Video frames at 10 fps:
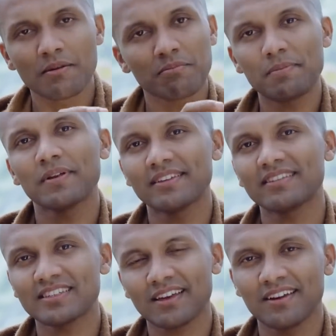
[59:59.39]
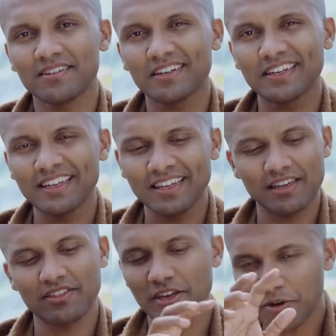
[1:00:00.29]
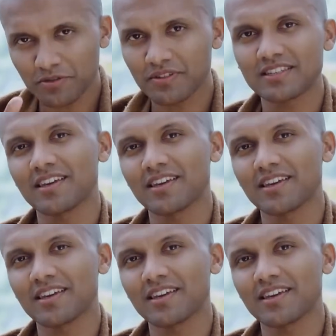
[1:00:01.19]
People in this country, they go to this